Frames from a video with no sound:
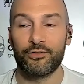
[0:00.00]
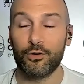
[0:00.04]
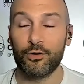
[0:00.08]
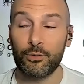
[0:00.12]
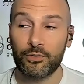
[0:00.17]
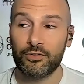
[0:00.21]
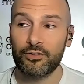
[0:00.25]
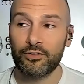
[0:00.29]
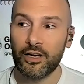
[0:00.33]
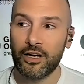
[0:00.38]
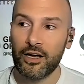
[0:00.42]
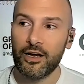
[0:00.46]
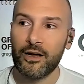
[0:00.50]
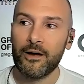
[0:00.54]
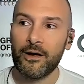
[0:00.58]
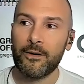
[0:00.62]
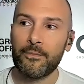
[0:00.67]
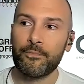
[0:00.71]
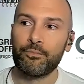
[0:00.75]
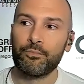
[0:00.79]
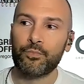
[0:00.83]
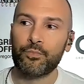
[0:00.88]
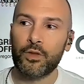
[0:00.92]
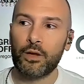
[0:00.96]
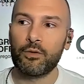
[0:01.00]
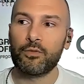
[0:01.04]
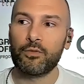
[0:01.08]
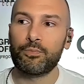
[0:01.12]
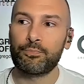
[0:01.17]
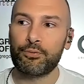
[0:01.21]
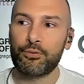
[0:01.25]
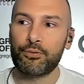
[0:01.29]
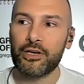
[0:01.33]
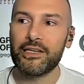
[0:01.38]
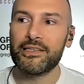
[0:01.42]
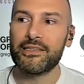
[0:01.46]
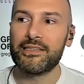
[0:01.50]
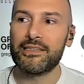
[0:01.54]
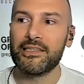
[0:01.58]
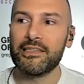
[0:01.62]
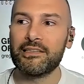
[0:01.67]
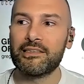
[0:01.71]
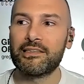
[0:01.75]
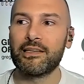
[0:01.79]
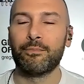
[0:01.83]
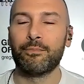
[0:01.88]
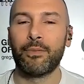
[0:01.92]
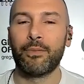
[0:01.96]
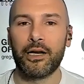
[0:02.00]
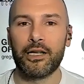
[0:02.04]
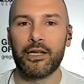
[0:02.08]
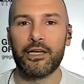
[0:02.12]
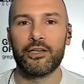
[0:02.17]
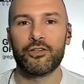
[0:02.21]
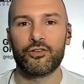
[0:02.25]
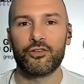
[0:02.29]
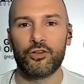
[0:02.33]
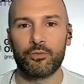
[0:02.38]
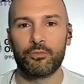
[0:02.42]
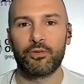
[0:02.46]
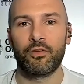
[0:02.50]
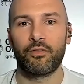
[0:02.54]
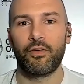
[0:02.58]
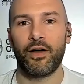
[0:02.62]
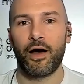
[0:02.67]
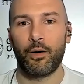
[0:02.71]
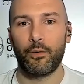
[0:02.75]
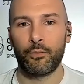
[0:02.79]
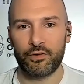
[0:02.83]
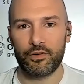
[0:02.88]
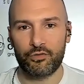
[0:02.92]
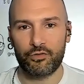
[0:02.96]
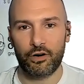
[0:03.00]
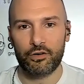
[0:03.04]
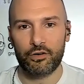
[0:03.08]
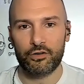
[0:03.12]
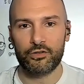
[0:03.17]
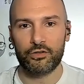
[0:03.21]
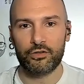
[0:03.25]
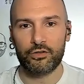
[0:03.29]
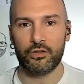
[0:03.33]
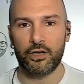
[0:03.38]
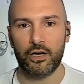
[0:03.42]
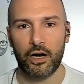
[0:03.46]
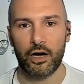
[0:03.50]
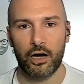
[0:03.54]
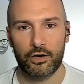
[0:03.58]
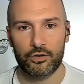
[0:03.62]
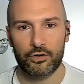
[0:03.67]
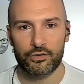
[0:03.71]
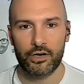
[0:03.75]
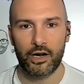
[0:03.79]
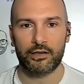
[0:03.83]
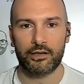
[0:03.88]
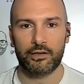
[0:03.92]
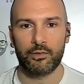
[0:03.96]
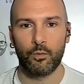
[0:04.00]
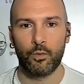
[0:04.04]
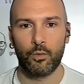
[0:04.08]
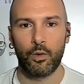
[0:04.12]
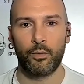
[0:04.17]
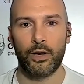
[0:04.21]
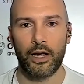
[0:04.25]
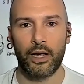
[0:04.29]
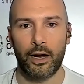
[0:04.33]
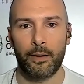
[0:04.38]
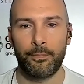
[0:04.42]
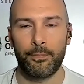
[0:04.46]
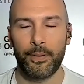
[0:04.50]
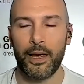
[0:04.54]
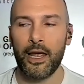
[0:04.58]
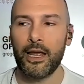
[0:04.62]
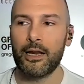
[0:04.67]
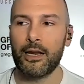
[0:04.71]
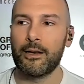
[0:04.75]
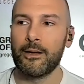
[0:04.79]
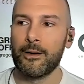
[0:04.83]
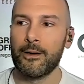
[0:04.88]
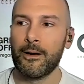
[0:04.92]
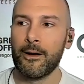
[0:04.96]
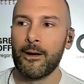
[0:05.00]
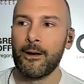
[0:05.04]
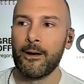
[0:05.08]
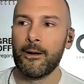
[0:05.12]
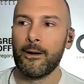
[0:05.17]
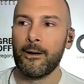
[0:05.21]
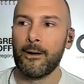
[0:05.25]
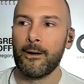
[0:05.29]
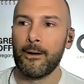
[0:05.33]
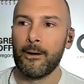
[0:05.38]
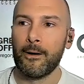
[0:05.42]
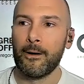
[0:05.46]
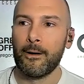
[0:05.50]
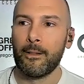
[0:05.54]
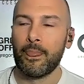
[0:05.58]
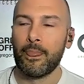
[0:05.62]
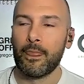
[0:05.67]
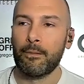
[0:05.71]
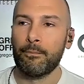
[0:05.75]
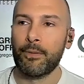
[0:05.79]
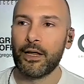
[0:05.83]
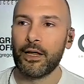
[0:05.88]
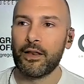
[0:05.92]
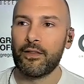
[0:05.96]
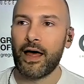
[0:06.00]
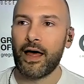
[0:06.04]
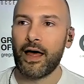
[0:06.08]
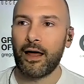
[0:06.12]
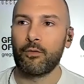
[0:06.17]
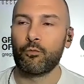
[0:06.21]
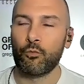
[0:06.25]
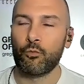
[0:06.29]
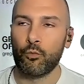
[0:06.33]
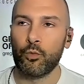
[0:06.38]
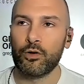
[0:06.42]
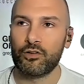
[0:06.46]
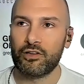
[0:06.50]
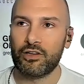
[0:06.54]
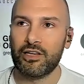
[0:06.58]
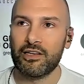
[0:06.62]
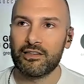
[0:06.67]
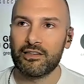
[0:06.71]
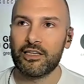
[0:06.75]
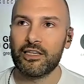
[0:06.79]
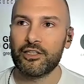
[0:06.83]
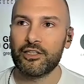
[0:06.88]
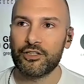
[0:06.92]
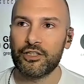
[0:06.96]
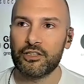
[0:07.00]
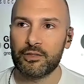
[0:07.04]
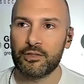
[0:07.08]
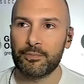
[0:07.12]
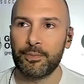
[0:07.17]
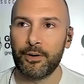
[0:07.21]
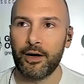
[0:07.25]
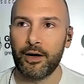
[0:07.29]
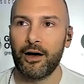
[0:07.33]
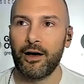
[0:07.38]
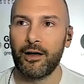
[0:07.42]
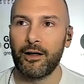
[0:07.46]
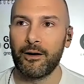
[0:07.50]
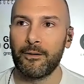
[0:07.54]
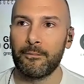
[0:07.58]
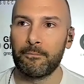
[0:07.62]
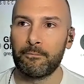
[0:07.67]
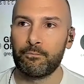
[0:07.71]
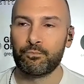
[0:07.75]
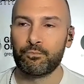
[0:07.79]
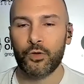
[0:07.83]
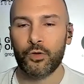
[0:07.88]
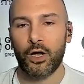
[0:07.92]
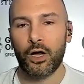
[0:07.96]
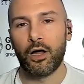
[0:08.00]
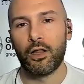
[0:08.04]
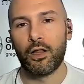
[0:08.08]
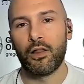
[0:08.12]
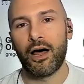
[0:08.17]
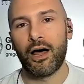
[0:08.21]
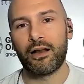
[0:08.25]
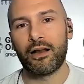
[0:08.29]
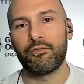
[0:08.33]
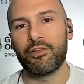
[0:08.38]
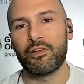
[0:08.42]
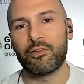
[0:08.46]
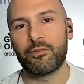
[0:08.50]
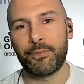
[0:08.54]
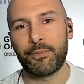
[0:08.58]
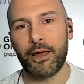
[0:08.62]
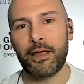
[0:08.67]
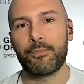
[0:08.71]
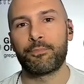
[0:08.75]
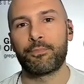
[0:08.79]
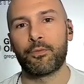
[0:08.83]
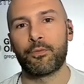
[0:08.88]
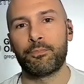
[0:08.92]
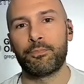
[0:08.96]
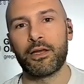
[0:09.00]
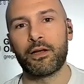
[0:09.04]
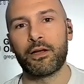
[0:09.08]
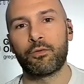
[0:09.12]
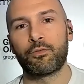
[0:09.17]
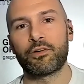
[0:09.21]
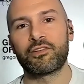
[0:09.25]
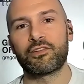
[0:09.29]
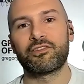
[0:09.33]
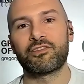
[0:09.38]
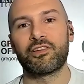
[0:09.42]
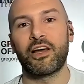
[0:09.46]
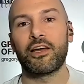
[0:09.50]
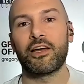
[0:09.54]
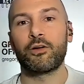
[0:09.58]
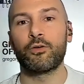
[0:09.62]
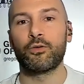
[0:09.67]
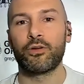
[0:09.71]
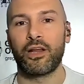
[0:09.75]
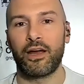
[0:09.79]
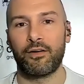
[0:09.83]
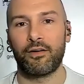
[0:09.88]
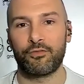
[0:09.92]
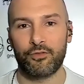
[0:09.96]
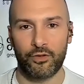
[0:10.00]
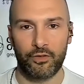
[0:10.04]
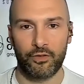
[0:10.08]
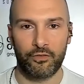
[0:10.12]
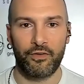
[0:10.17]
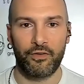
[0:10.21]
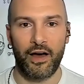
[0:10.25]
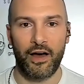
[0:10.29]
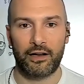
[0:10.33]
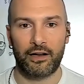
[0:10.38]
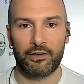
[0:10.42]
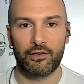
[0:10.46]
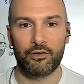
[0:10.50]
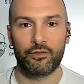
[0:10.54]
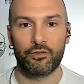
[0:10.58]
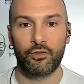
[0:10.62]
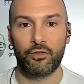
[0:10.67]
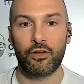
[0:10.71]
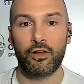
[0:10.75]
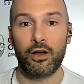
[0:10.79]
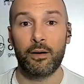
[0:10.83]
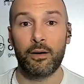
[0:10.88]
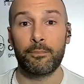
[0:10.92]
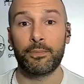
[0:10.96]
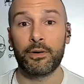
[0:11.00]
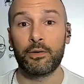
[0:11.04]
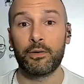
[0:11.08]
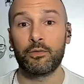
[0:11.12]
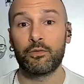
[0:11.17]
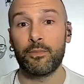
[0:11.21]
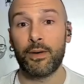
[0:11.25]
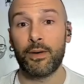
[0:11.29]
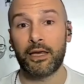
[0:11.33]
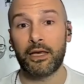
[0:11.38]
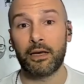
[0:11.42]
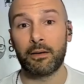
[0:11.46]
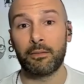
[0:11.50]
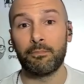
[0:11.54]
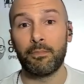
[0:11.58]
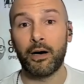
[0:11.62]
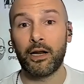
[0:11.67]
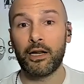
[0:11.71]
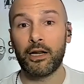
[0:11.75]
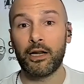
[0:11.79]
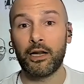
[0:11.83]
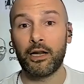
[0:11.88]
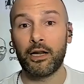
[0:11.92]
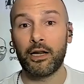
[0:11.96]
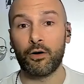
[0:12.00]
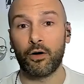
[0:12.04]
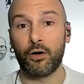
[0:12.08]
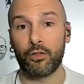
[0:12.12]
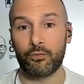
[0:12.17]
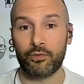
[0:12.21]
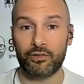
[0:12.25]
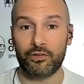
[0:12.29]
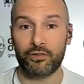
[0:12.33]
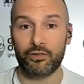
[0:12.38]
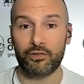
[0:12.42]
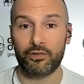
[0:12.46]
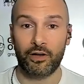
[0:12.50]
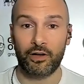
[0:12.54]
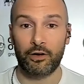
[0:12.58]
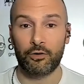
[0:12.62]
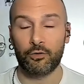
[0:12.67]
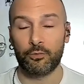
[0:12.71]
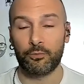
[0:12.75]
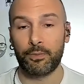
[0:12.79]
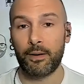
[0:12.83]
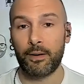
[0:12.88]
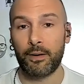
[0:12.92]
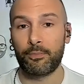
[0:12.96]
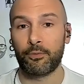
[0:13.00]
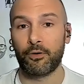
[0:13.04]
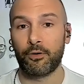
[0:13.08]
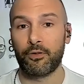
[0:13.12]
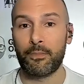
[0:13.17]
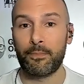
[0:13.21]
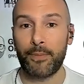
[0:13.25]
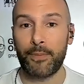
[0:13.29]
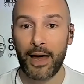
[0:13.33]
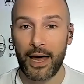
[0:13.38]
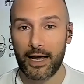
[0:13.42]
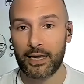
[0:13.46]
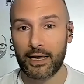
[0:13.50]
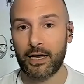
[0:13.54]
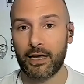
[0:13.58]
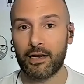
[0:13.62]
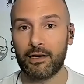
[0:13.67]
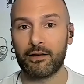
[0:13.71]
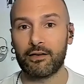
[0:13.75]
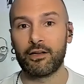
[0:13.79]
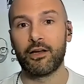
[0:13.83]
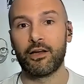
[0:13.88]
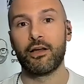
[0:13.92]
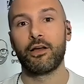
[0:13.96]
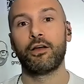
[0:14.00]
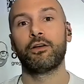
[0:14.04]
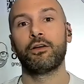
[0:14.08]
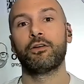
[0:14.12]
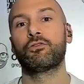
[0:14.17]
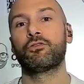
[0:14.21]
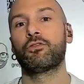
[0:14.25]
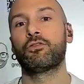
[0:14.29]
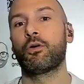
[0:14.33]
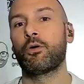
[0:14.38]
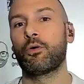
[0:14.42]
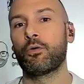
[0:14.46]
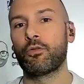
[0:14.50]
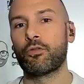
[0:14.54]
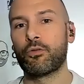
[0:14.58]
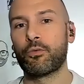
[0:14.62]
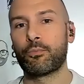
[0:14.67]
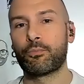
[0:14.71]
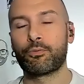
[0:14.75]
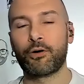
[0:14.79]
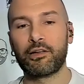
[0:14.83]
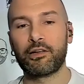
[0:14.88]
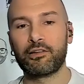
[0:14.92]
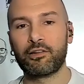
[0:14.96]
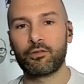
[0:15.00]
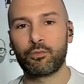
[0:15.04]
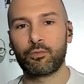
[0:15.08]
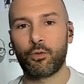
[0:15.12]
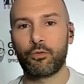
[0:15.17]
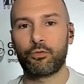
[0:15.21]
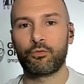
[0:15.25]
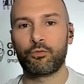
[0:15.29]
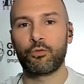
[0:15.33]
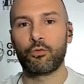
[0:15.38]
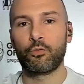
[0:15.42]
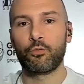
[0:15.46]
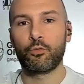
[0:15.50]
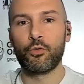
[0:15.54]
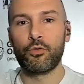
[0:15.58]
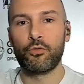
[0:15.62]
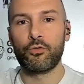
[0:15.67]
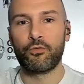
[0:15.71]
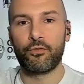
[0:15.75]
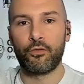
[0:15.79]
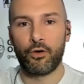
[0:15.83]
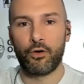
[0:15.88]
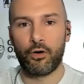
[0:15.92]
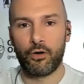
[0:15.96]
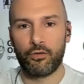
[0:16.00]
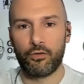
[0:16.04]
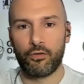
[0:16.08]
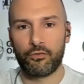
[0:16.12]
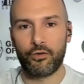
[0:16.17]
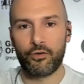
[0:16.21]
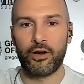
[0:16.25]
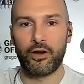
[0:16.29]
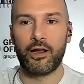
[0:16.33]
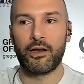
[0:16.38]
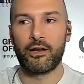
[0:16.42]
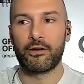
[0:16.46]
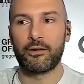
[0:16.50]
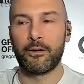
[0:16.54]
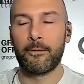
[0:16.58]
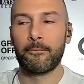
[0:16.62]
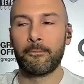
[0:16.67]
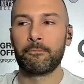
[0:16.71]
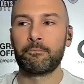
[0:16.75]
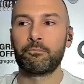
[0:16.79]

So it was okay. It was pretty decent money in terms of how we structured the contract and what we mm-hmm. got paid but that was contingent upon a lot of this paper being recycled after the fact. And so the company was making money on the recycled paper on the back end. Okay. So the prices went through the roof on the front end.